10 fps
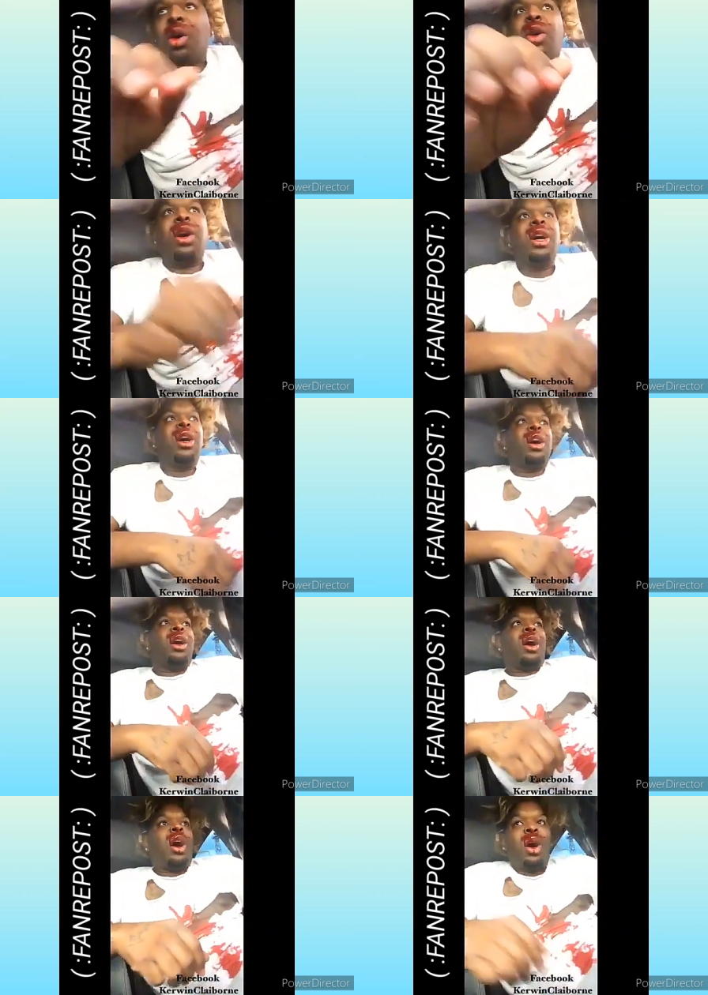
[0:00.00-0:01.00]
Oh, you
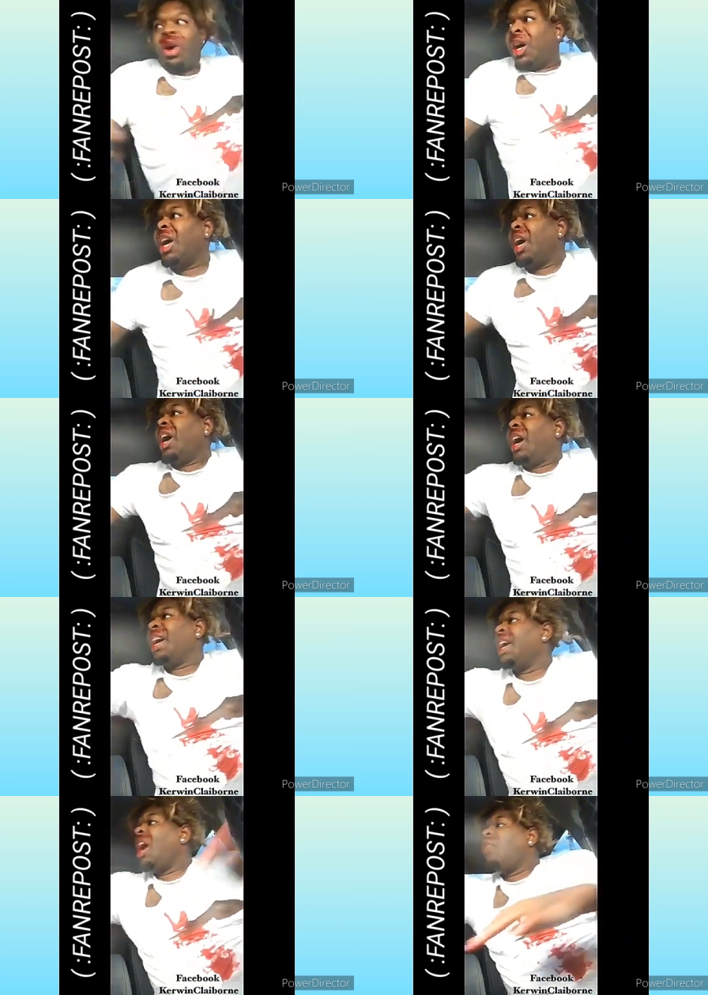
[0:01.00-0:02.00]
don't listen. Oh.
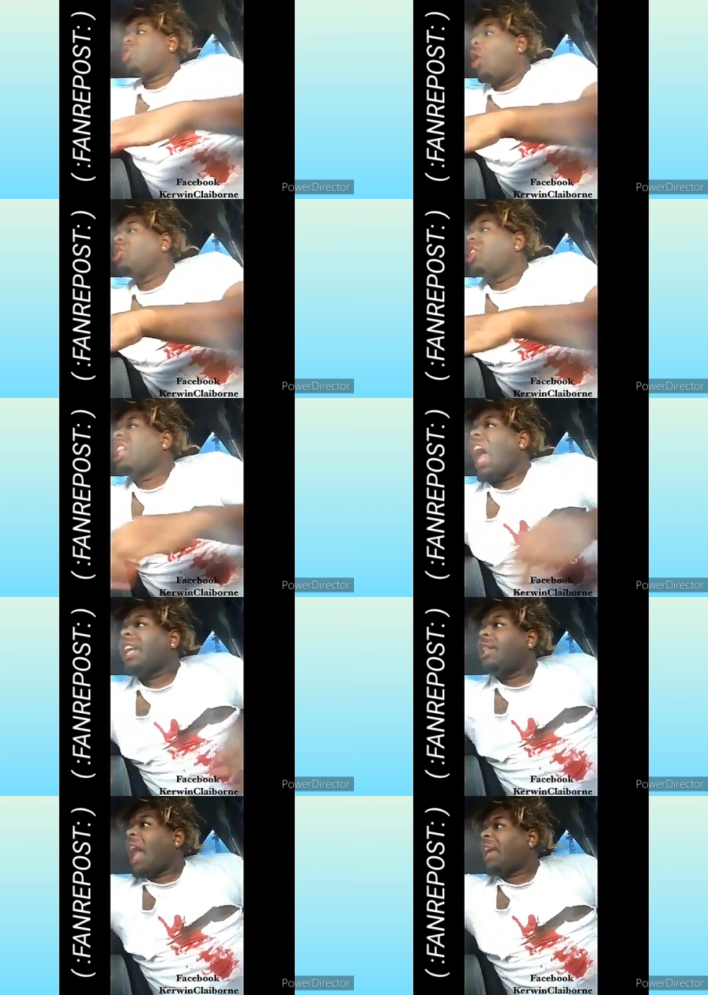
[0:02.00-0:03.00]
Don't
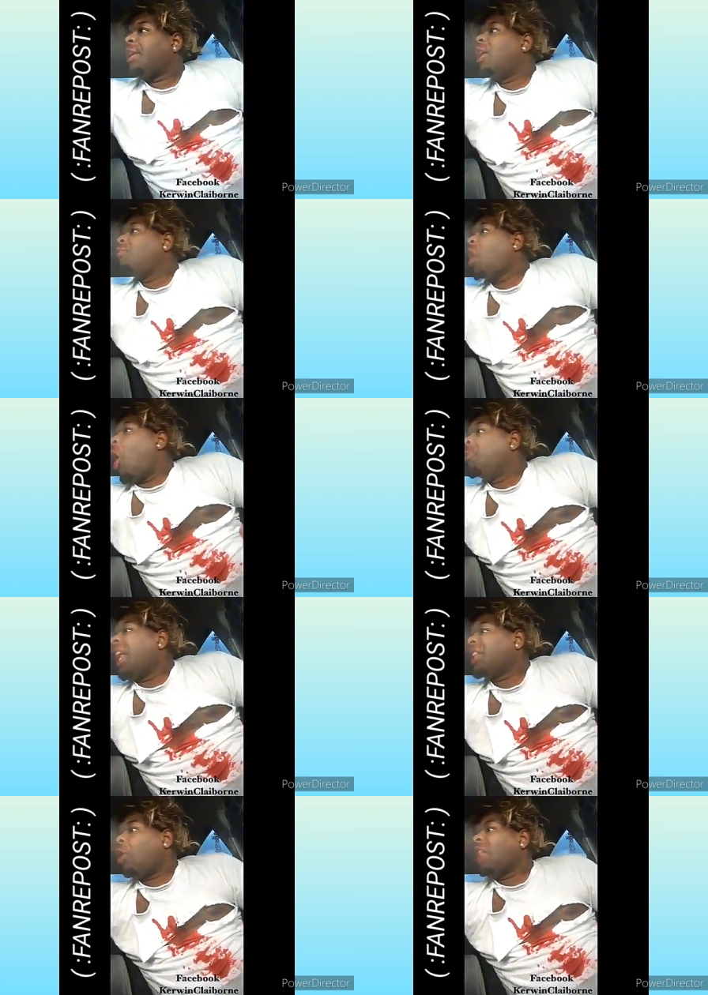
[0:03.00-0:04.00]
lock it, lock it. Don't open
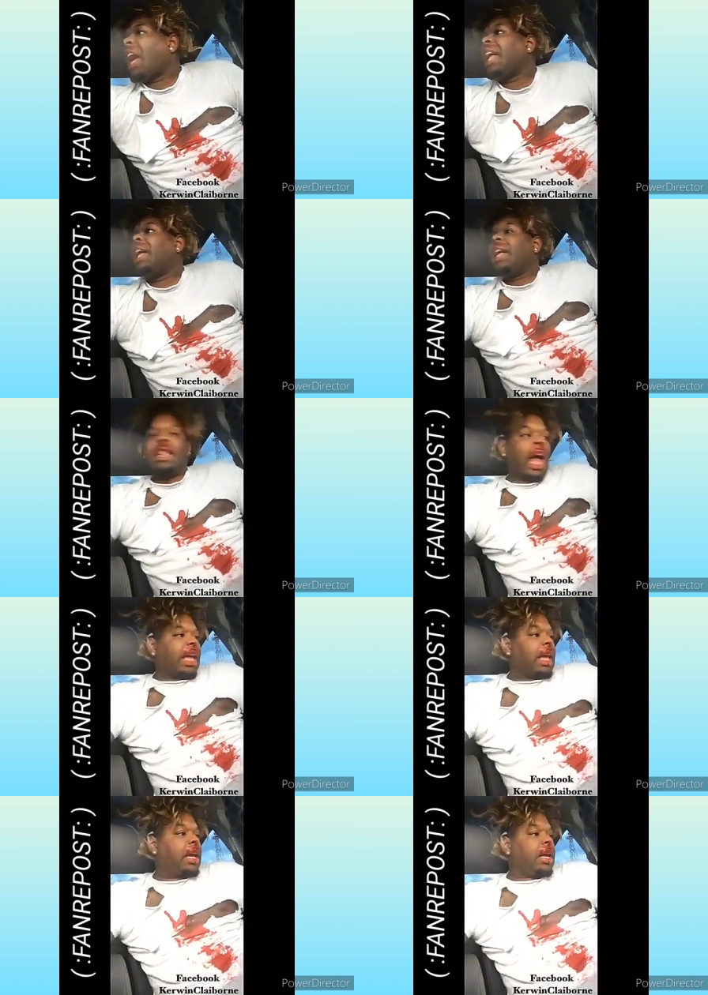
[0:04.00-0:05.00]
that door, lock it. It is.
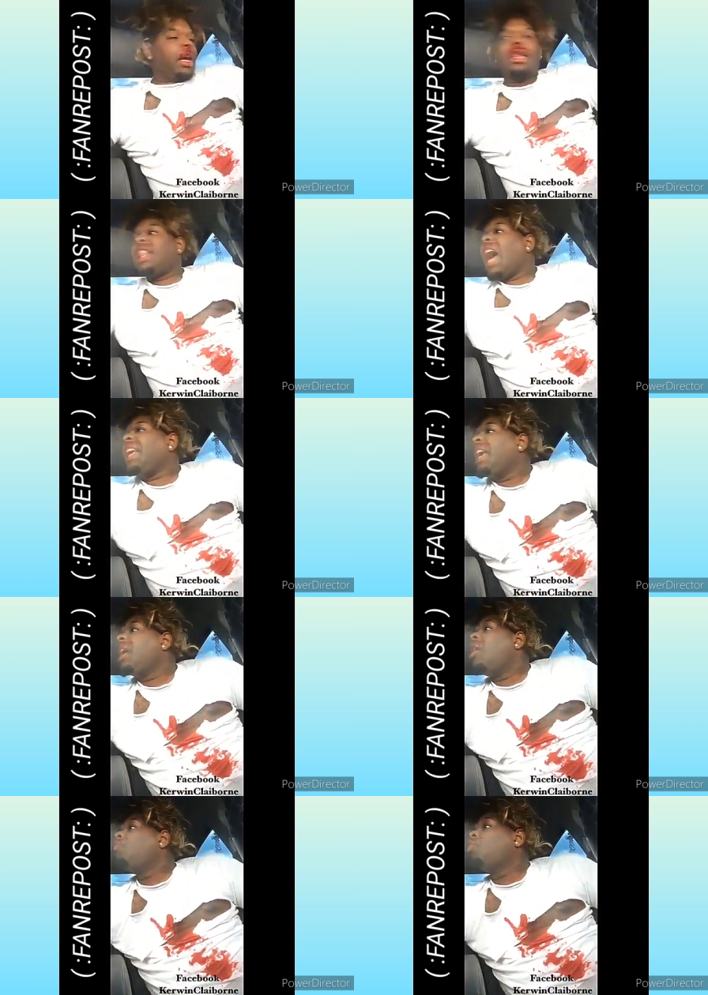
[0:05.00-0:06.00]
Lock it. Lock
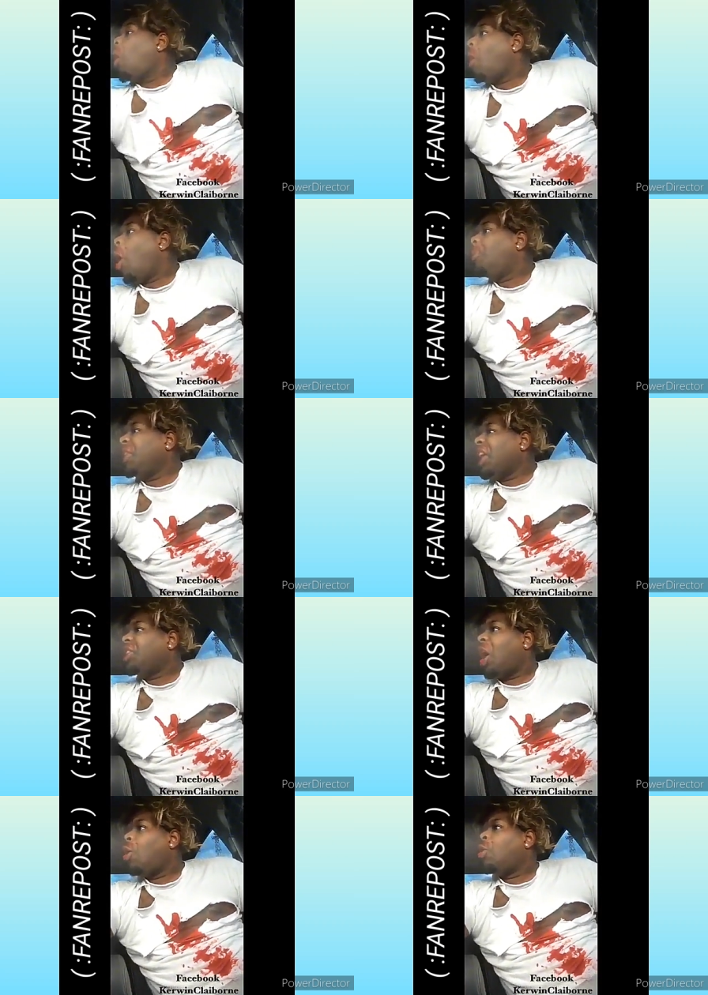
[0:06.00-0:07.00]
it. Don't open
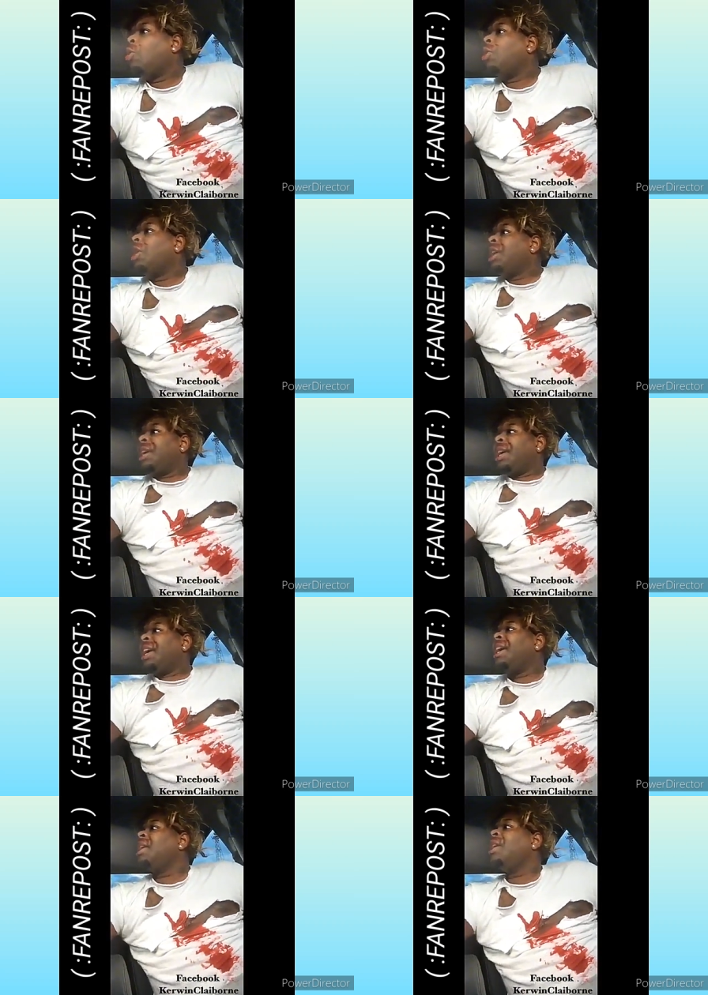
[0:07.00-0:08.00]
that door. I should
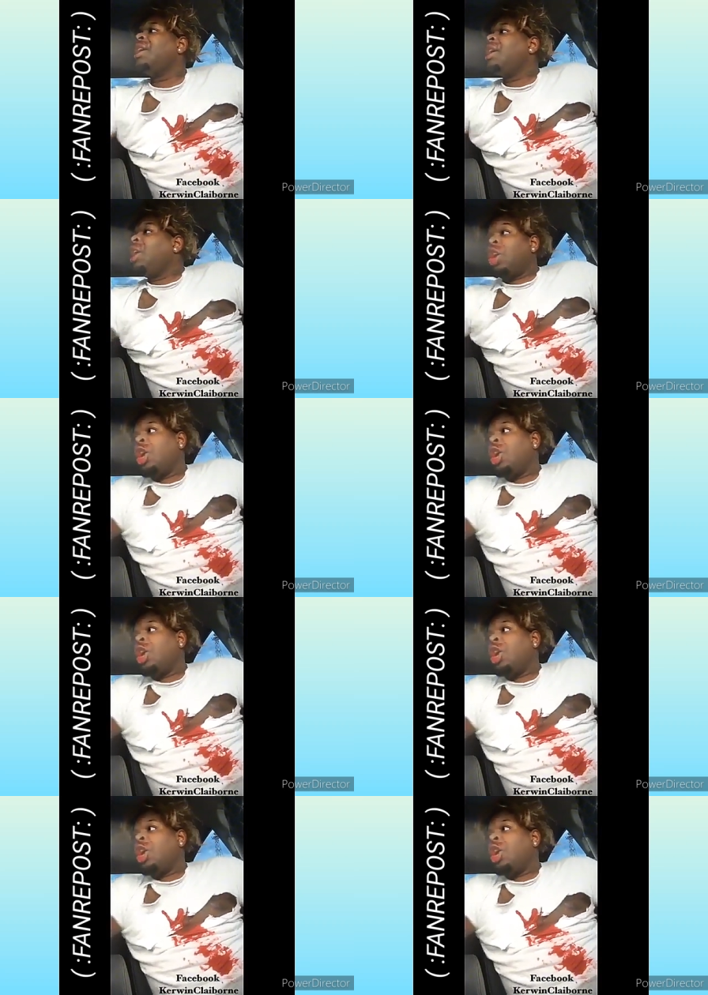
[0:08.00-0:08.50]
open it.